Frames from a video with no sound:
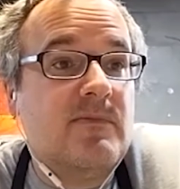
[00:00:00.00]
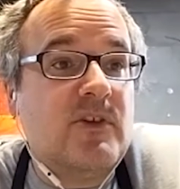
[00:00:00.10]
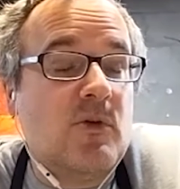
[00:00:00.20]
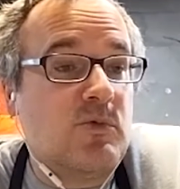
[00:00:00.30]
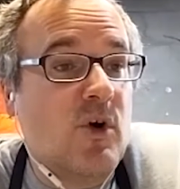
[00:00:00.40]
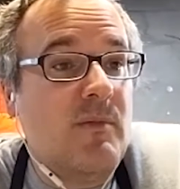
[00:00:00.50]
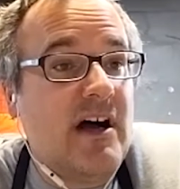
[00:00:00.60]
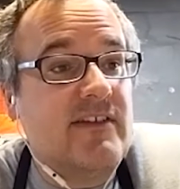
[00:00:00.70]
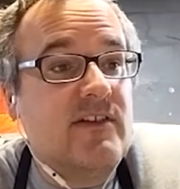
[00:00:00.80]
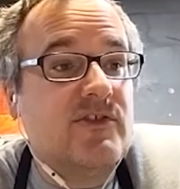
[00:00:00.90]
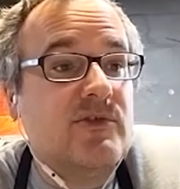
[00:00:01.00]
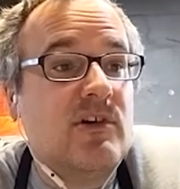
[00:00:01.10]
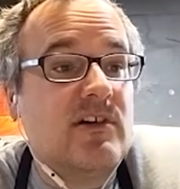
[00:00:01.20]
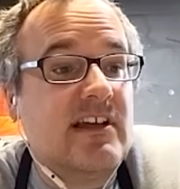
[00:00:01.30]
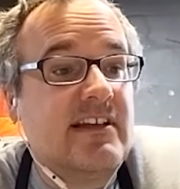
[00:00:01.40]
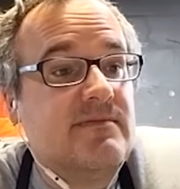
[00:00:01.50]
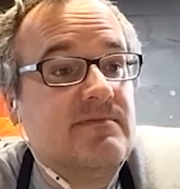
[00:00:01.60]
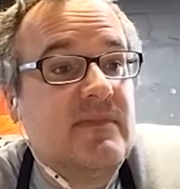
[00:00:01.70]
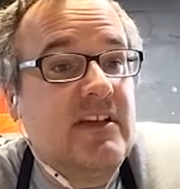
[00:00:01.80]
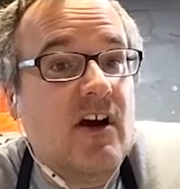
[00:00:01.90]
you know, role models who are like
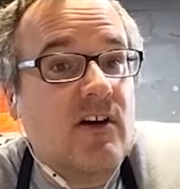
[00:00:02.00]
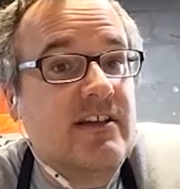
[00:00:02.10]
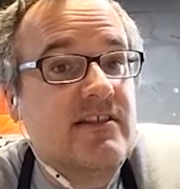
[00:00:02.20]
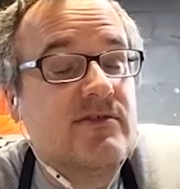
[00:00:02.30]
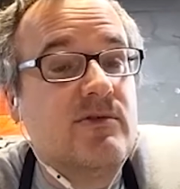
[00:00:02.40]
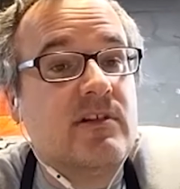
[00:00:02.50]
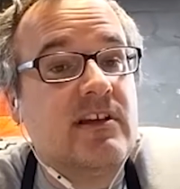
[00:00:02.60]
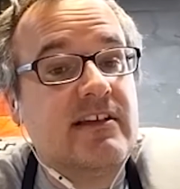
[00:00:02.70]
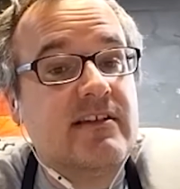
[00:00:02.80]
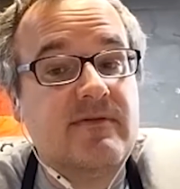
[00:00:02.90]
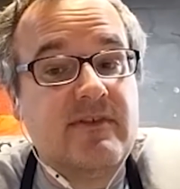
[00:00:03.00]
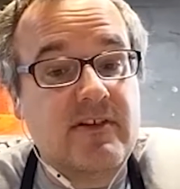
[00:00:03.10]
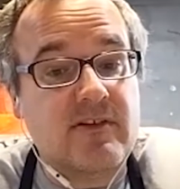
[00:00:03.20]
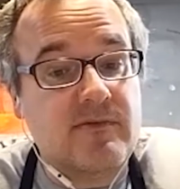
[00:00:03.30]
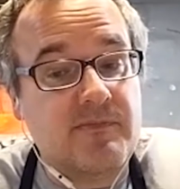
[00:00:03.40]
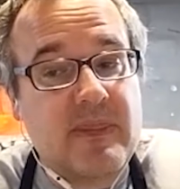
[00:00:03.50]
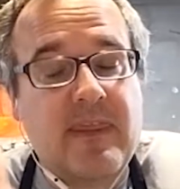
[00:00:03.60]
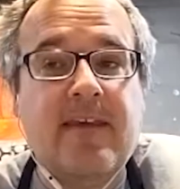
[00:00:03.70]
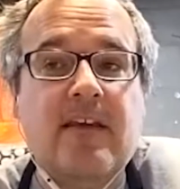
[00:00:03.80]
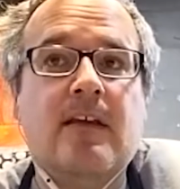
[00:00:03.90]
artists who are like, you know,
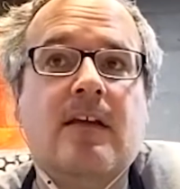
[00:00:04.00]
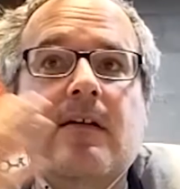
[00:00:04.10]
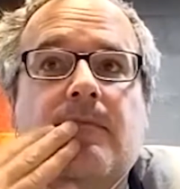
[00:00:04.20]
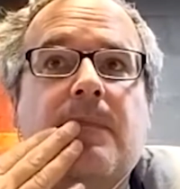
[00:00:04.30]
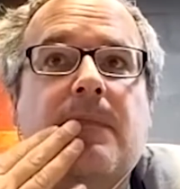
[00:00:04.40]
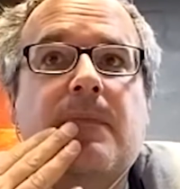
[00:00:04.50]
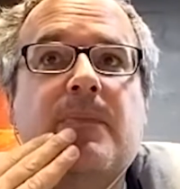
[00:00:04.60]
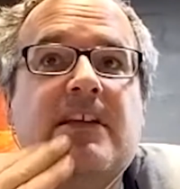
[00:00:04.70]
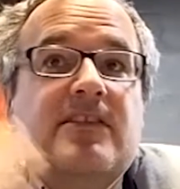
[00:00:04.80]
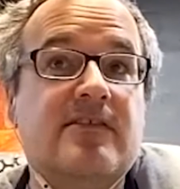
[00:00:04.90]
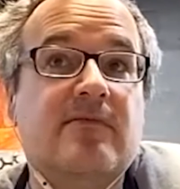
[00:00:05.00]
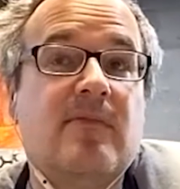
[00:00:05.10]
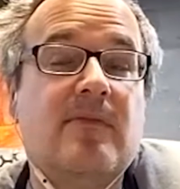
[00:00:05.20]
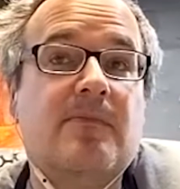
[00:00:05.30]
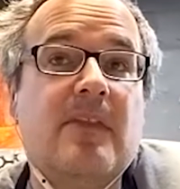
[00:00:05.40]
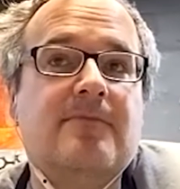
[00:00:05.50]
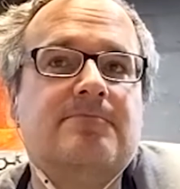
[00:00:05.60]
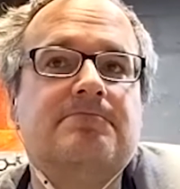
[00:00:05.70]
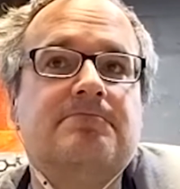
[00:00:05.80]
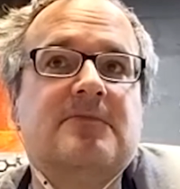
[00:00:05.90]
because
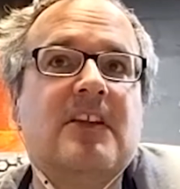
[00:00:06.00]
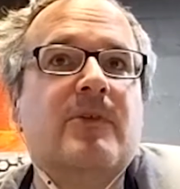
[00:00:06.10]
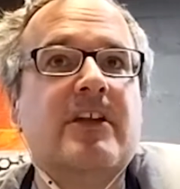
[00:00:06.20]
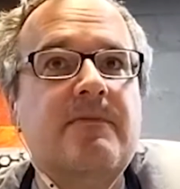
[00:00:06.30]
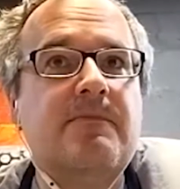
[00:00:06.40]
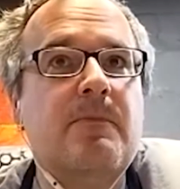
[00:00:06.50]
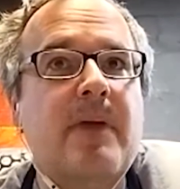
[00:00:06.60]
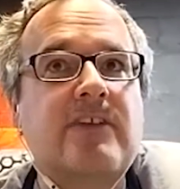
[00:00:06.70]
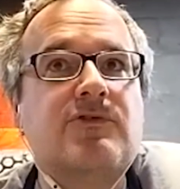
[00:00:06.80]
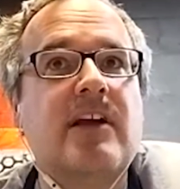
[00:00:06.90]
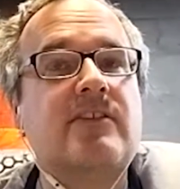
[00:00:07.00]
let me backtrack.